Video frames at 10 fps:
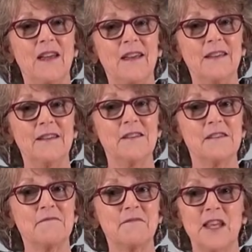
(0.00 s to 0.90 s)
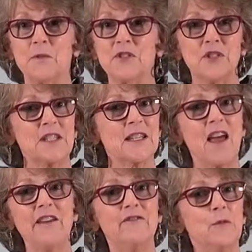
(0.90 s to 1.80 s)
And uh, that was just
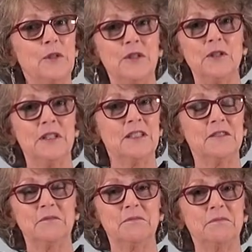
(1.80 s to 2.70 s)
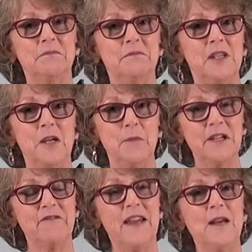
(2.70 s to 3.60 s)
life when you're in a, a
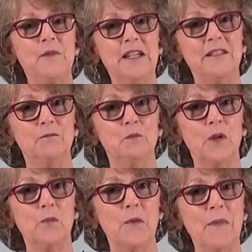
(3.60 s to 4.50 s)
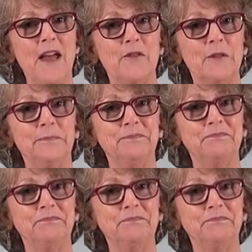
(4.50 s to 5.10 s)
big family with one bathroom.